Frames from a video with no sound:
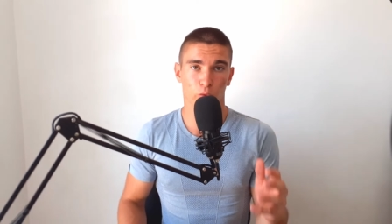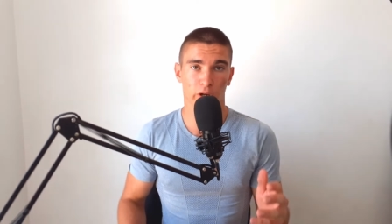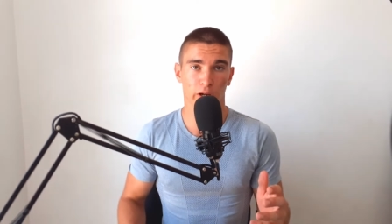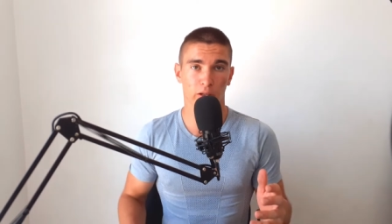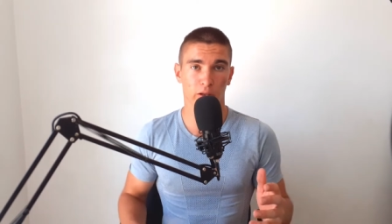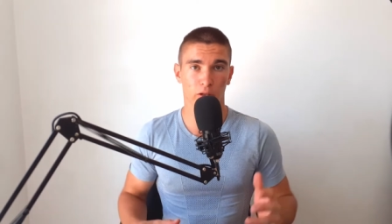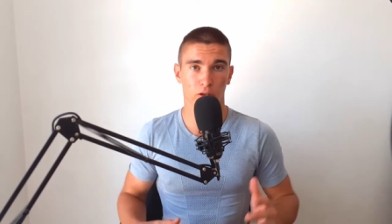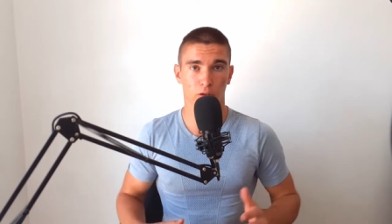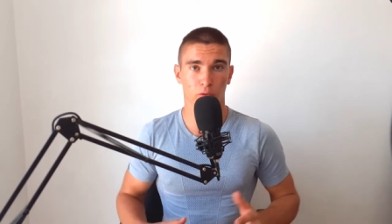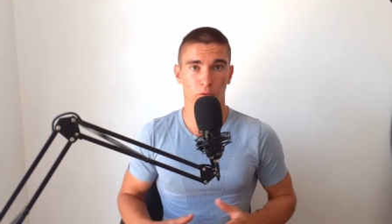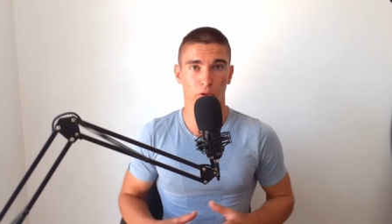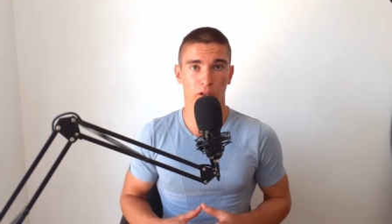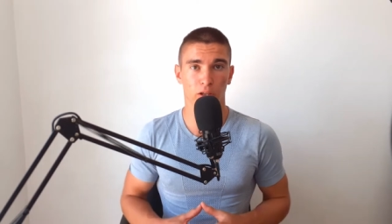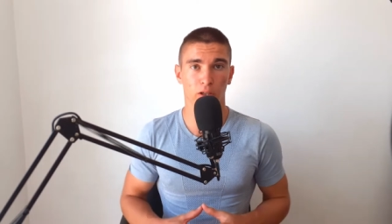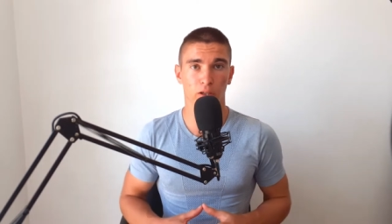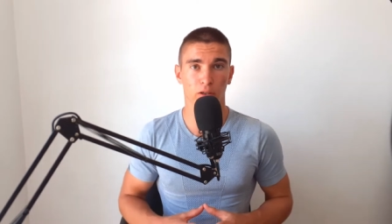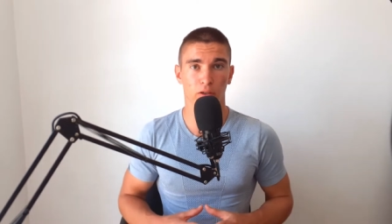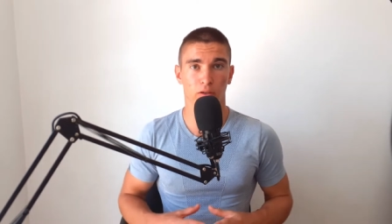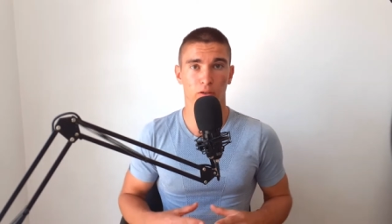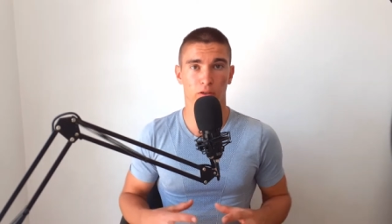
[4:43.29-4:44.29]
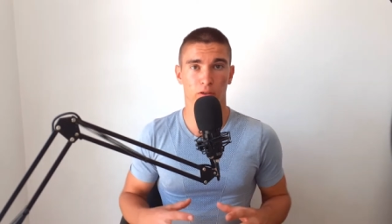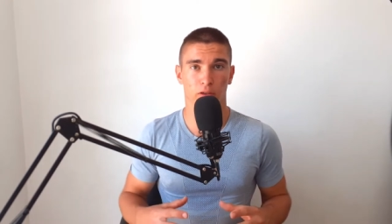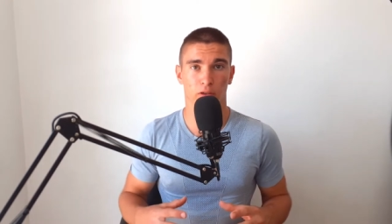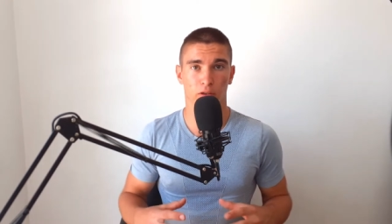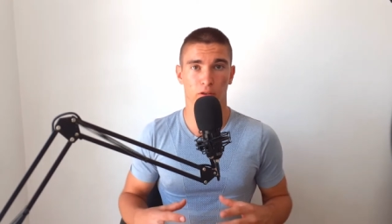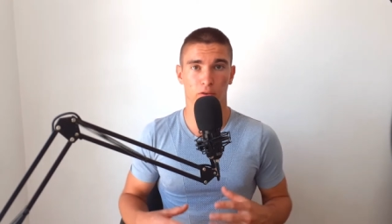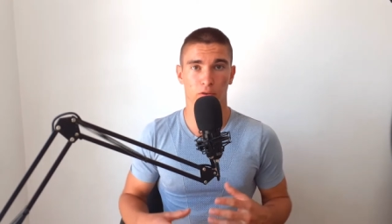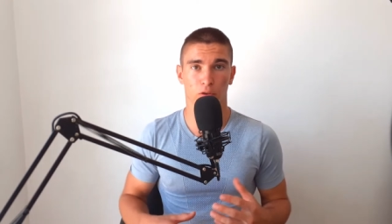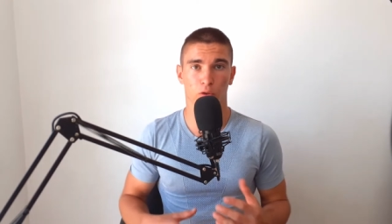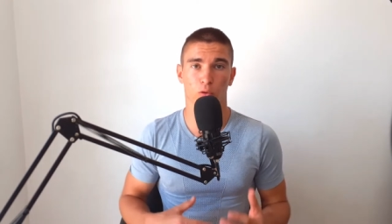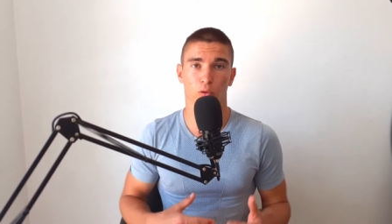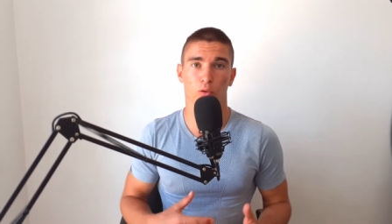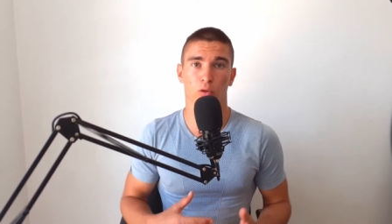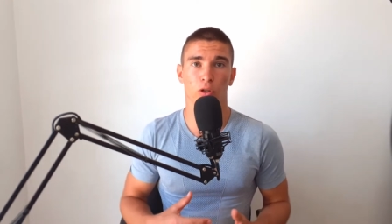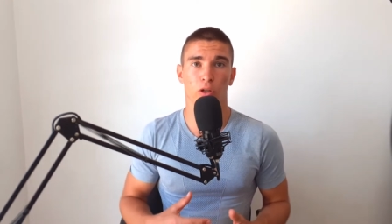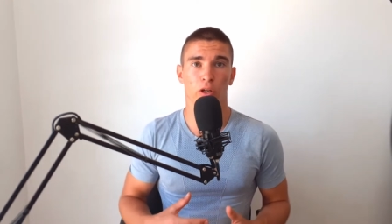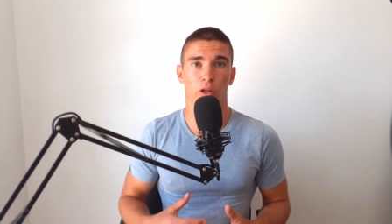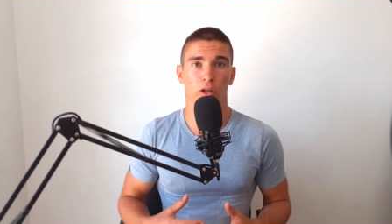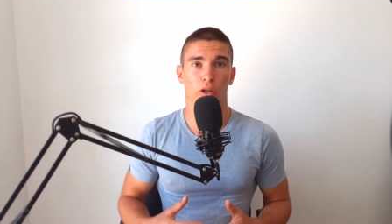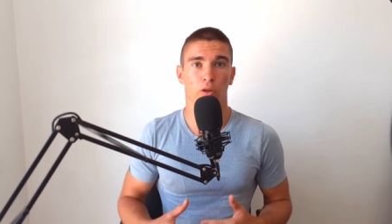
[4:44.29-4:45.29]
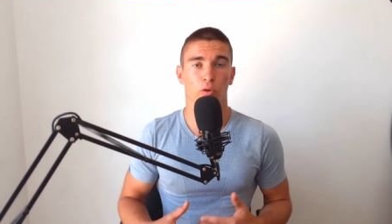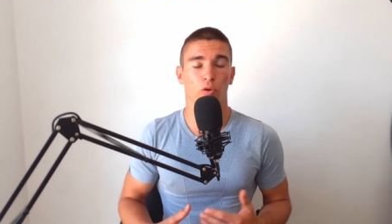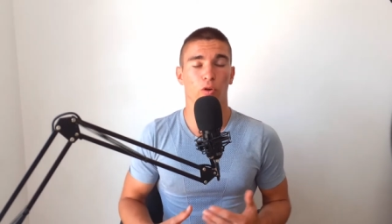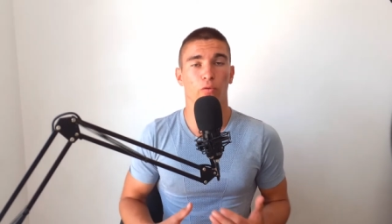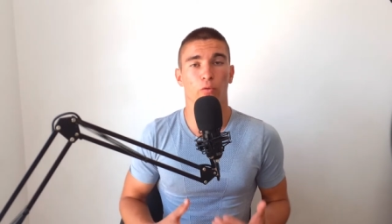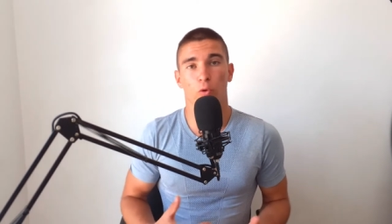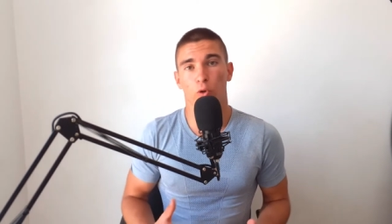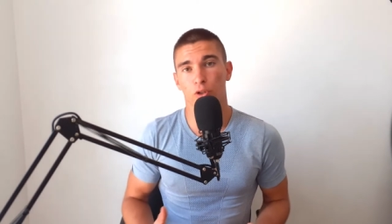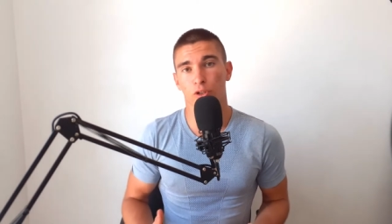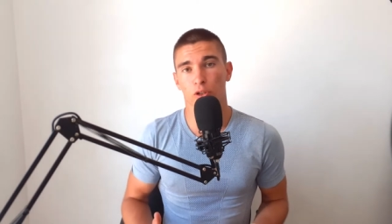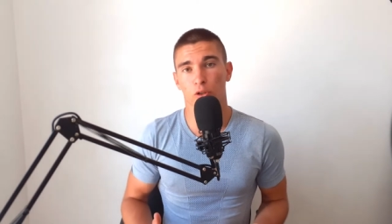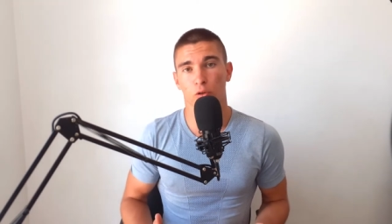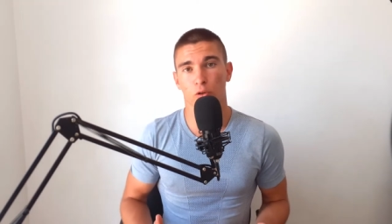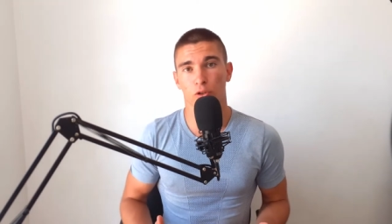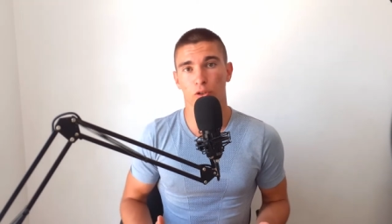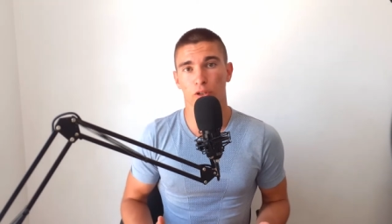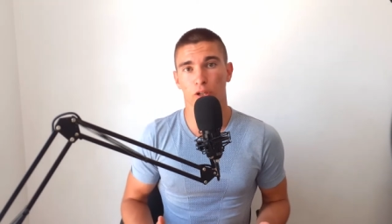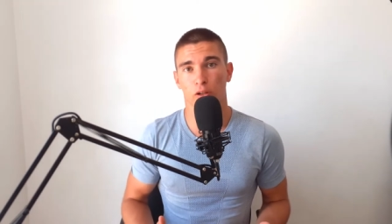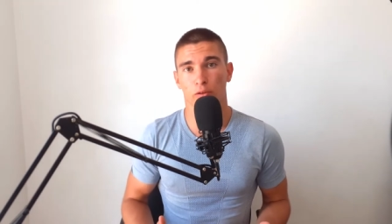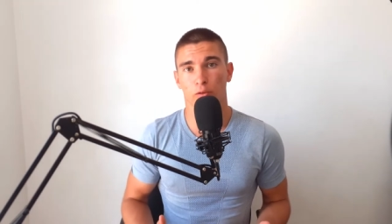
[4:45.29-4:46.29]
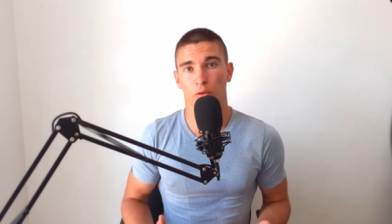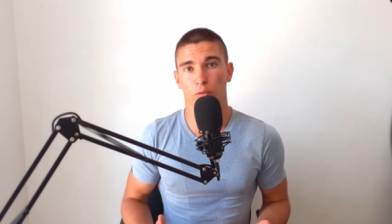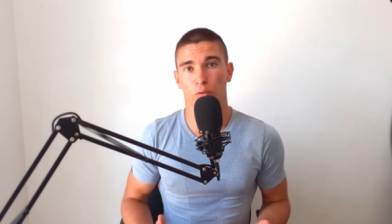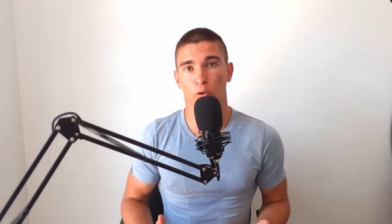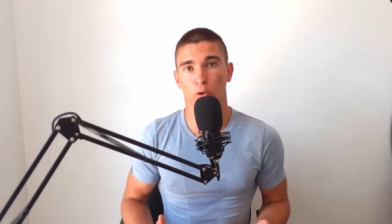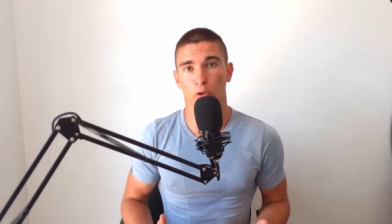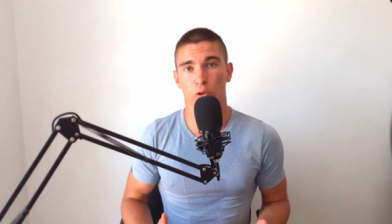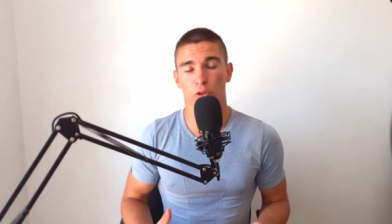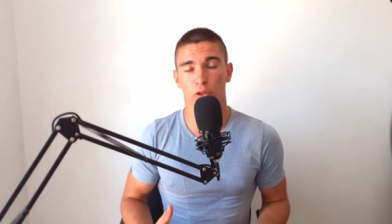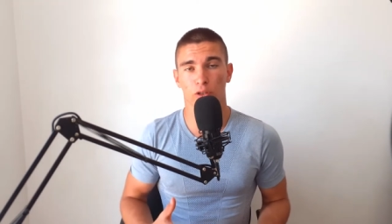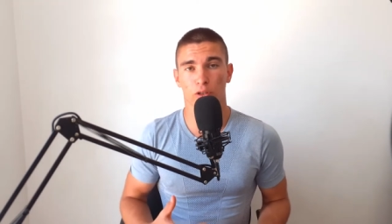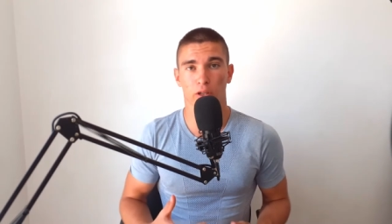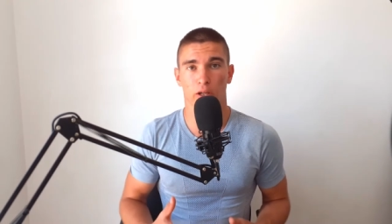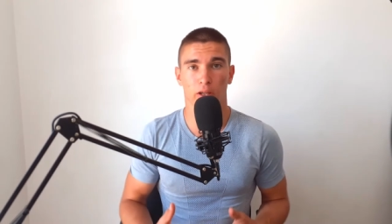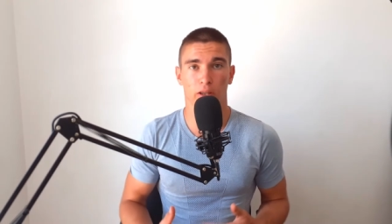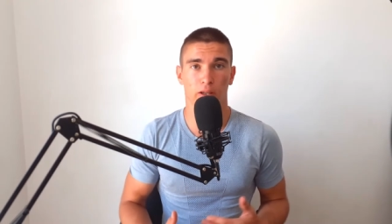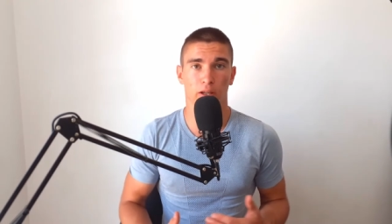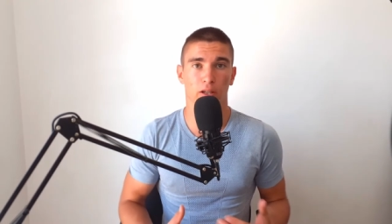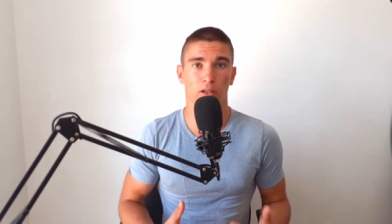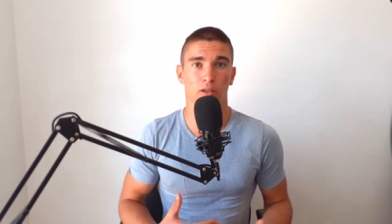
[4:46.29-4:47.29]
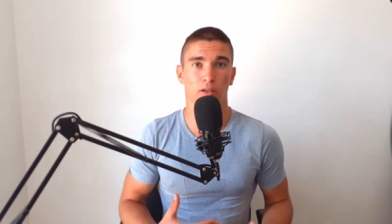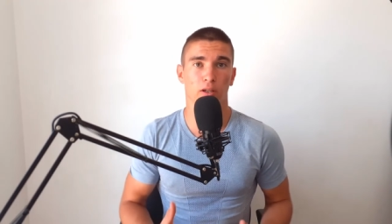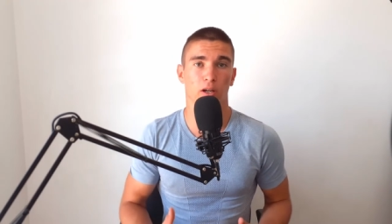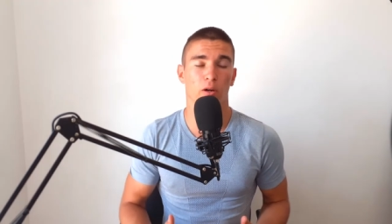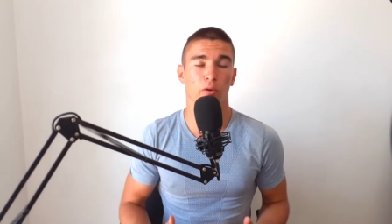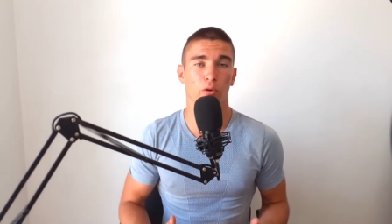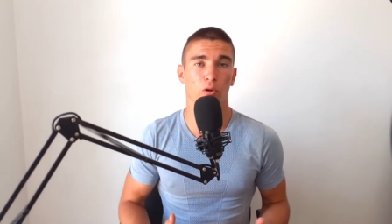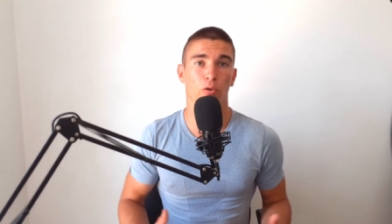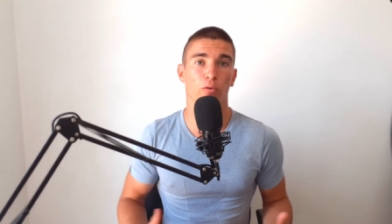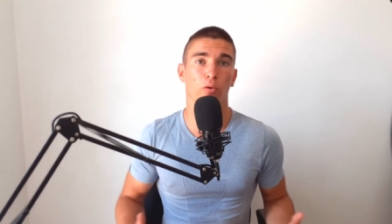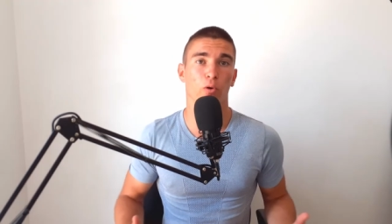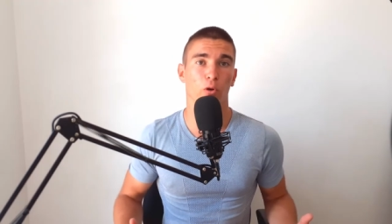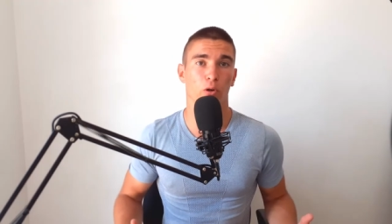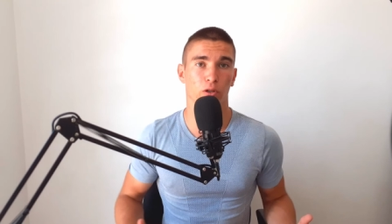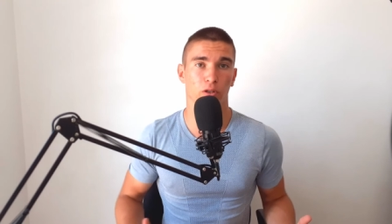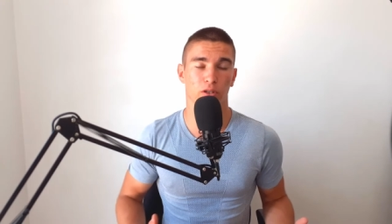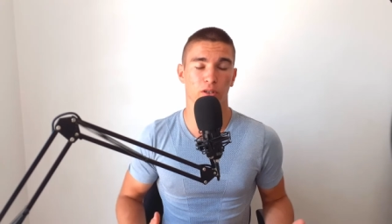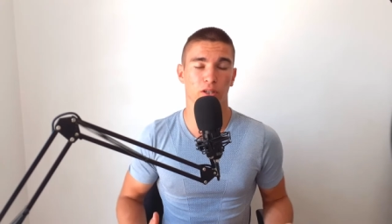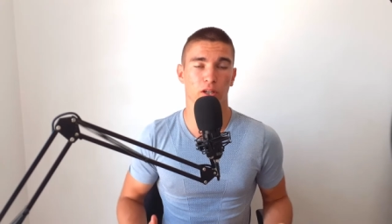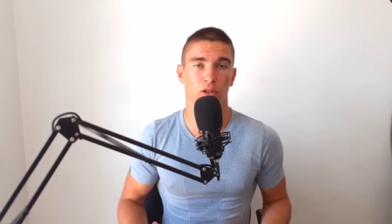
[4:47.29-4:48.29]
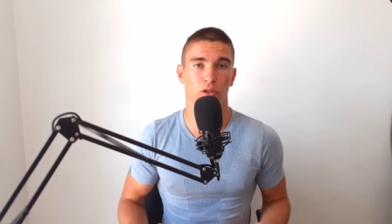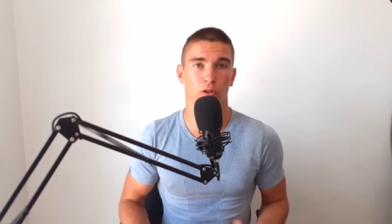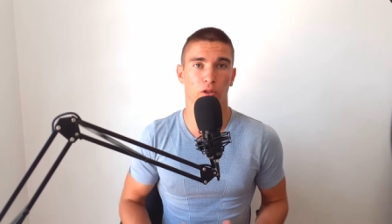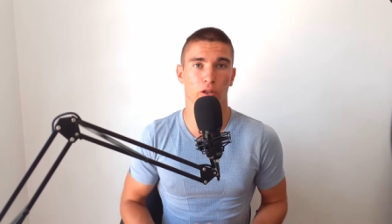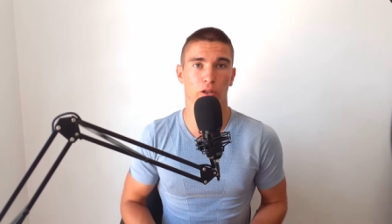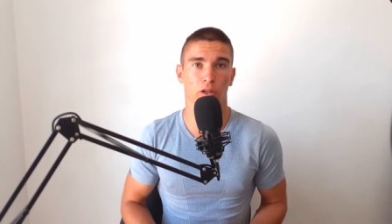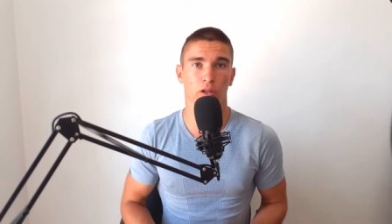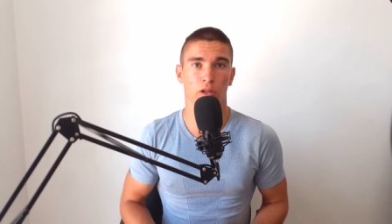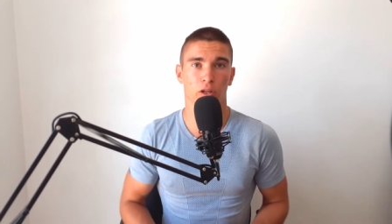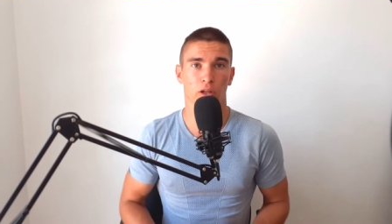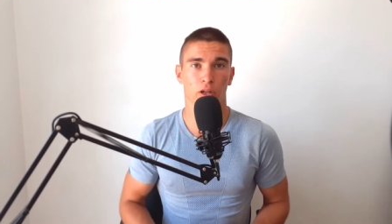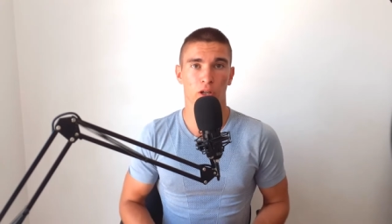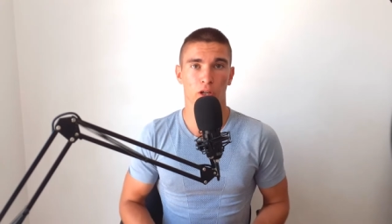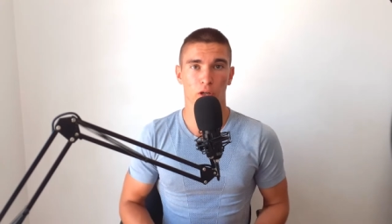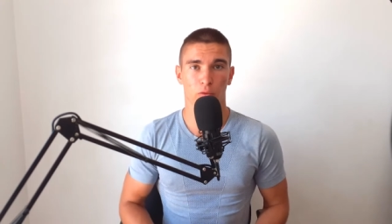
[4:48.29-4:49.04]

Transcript: practice reading uh, you you're forcing yourself to focus and that's how your focus is actually